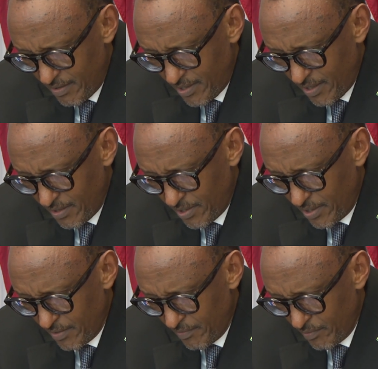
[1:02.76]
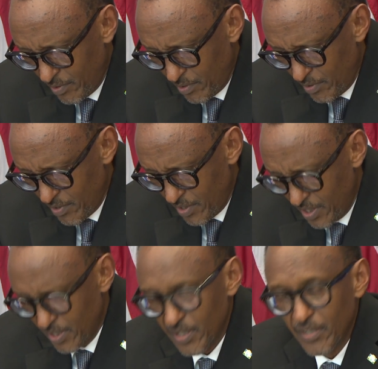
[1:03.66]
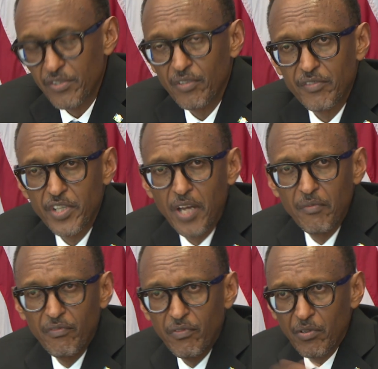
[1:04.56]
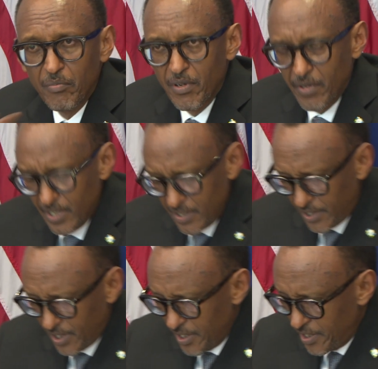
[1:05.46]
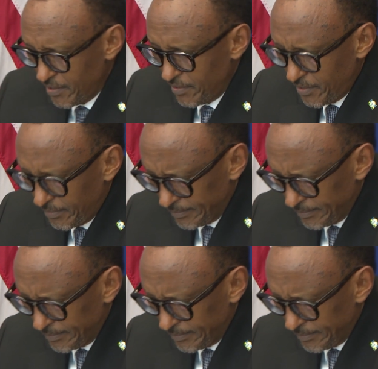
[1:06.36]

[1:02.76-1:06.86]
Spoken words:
shall save a lot of time for broader discussion.